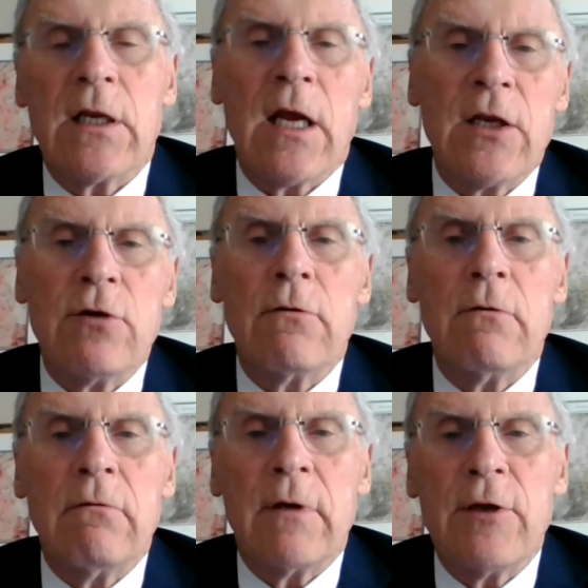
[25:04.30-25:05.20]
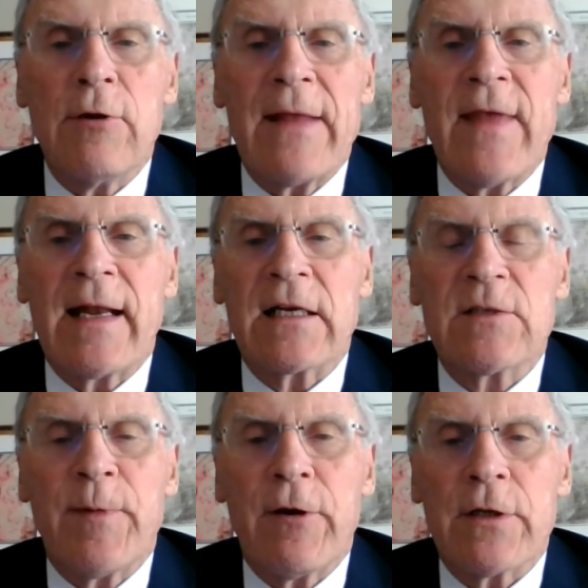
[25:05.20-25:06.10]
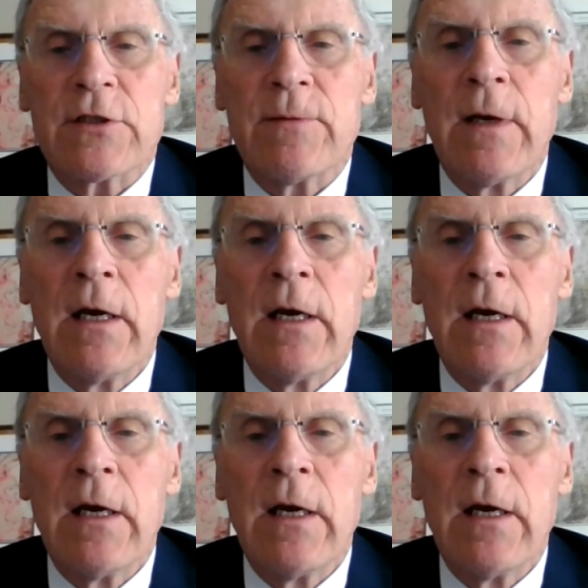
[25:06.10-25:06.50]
and you had that experience.